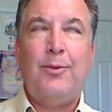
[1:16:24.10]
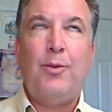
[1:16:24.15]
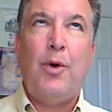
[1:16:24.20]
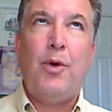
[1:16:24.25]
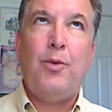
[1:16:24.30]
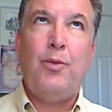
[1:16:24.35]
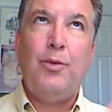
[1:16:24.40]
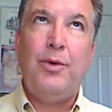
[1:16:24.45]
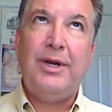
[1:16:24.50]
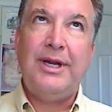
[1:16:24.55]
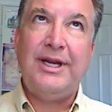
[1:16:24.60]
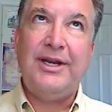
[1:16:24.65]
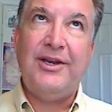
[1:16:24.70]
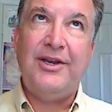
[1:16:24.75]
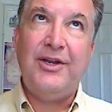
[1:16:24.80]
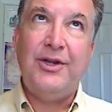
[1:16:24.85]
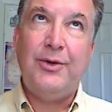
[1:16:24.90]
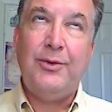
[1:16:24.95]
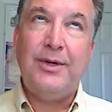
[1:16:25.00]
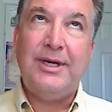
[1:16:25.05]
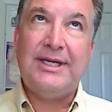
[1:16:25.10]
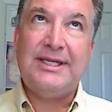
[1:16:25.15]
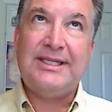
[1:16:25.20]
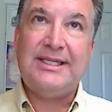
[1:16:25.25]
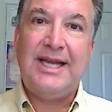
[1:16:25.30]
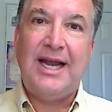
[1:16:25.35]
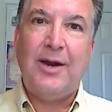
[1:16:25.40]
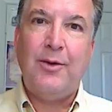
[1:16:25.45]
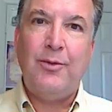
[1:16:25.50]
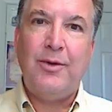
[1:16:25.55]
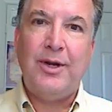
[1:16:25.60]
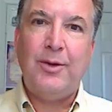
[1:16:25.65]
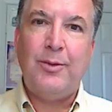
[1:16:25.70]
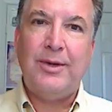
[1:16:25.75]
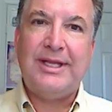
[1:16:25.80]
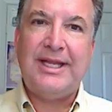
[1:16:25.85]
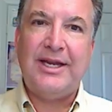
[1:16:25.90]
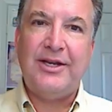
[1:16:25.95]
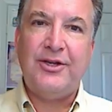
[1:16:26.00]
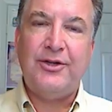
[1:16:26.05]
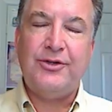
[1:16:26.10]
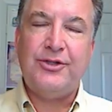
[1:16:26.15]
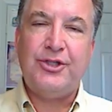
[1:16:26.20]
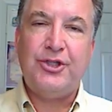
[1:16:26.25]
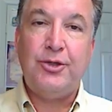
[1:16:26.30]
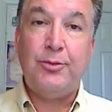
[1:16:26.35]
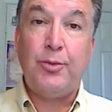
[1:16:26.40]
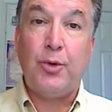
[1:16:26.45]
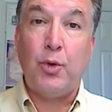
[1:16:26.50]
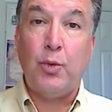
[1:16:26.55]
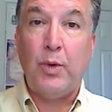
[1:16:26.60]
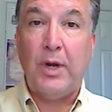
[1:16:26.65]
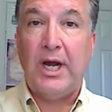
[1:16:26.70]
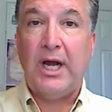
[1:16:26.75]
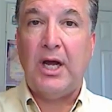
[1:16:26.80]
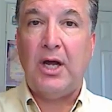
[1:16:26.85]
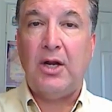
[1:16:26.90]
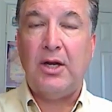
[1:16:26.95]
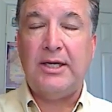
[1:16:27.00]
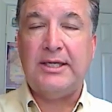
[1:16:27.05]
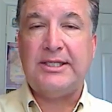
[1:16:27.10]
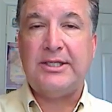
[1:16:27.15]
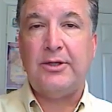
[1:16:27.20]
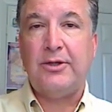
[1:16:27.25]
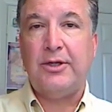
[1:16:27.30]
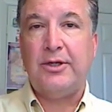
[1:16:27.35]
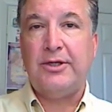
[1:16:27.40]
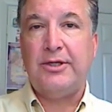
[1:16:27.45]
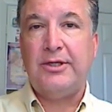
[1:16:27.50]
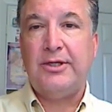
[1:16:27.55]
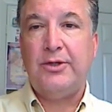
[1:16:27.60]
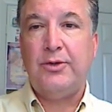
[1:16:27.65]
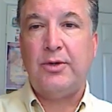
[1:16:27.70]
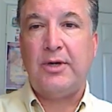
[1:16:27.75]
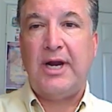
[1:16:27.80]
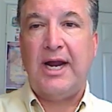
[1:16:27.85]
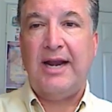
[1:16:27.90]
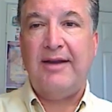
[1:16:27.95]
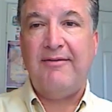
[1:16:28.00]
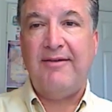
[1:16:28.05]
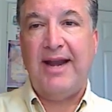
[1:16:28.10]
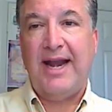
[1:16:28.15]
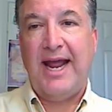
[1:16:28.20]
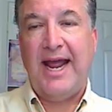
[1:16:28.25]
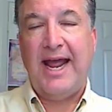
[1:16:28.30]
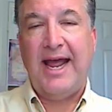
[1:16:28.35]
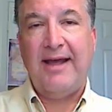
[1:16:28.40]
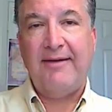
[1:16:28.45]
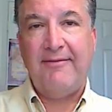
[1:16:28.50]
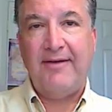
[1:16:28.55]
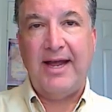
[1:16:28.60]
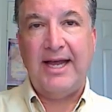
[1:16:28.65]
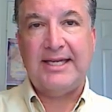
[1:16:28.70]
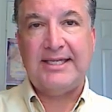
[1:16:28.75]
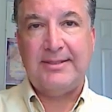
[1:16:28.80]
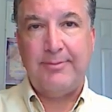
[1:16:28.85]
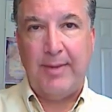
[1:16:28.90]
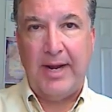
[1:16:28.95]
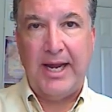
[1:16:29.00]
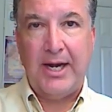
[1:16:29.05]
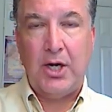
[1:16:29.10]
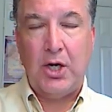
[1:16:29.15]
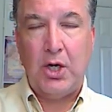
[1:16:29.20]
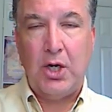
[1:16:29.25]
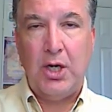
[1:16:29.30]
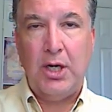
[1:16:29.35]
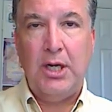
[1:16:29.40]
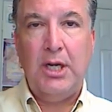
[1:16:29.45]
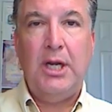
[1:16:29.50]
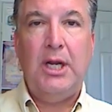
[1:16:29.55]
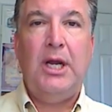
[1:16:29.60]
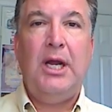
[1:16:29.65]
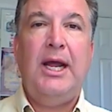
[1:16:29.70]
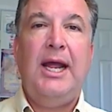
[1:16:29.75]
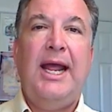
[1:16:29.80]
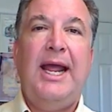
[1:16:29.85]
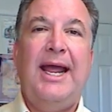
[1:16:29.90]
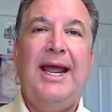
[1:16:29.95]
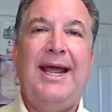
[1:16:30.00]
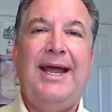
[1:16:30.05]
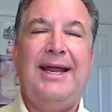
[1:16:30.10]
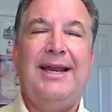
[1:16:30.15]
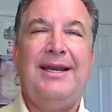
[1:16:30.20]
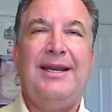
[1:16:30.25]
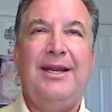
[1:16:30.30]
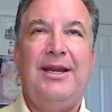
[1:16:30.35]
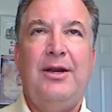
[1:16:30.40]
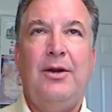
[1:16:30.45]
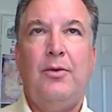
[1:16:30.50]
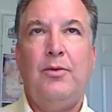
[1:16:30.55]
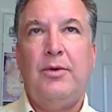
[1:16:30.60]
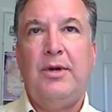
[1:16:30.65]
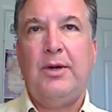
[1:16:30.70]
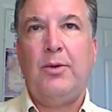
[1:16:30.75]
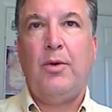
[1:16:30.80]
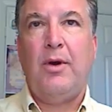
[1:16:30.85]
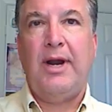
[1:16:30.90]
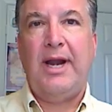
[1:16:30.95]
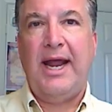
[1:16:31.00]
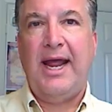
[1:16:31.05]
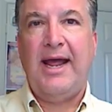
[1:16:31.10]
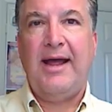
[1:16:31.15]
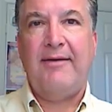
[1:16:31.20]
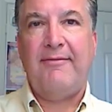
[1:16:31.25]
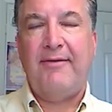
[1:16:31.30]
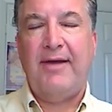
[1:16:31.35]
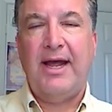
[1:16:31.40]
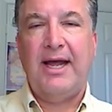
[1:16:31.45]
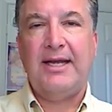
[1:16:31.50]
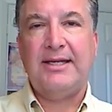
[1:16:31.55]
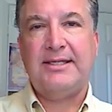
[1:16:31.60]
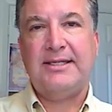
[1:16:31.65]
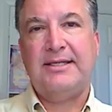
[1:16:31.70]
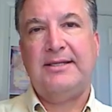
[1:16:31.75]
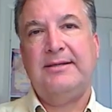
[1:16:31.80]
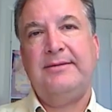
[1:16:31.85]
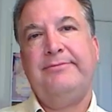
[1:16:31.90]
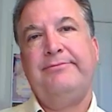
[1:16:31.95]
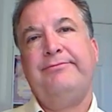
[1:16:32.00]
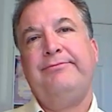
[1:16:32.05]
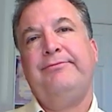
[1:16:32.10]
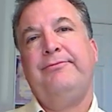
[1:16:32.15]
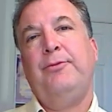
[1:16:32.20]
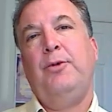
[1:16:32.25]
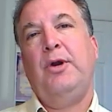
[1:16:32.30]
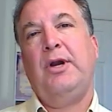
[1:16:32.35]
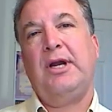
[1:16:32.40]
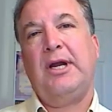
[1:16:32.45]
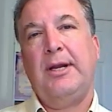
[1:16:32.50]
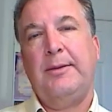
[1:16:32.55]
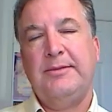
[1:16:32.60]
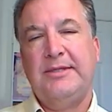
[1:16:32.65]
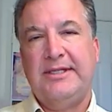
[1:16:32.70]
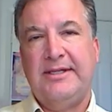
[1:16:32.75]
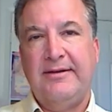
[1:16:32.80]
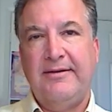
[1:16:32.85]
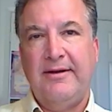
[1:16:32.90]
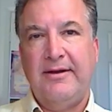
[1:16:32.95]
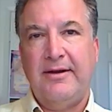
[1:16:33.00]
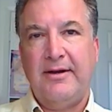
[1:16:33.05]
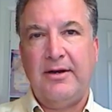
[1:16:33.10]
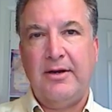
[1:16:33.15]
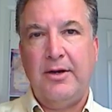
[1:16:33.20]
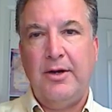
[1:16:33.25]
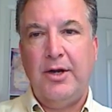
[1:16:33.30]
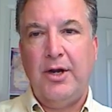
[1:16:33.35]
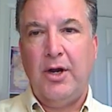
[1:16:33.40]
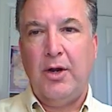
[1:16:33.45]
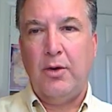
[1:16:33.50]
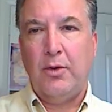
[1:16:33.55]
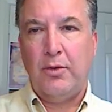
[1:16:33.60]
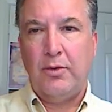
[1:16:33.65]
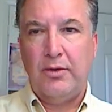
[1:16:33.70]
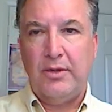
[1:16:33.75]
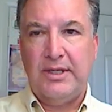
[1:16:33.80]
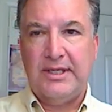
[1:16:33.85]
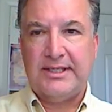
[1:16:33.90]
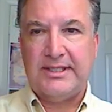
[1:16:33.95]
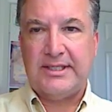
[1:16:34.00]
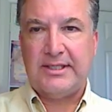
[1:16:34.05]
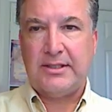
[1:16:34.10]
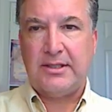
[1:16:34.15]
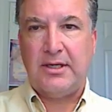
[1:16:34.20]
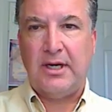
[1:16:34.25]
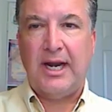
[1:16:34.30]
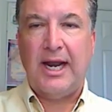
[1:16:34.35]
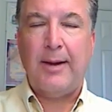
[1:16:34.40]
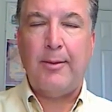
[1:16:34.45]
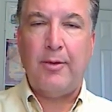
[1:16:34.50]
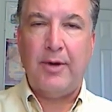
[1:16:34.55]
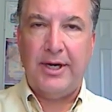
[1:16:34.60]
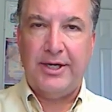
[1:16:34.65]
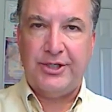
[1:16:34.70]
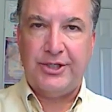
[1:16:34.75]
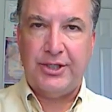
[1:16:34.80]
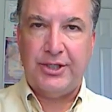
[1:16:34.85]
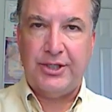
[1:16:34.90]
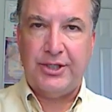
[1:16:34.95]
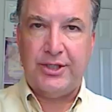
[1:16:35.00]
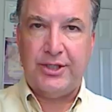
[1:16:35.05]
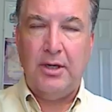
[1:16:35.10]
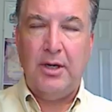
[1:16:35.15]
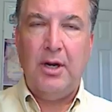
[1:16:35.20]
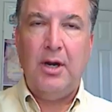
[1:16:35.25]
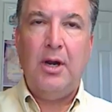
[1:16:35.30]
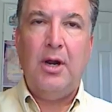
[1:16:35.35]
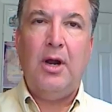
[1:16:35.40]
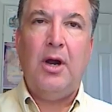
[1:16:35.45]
They won't really do it. It's not really what they do super well, and so they'll do it kind of a half-assed manner. And you don't really want half-assed when it comes to this collaboration.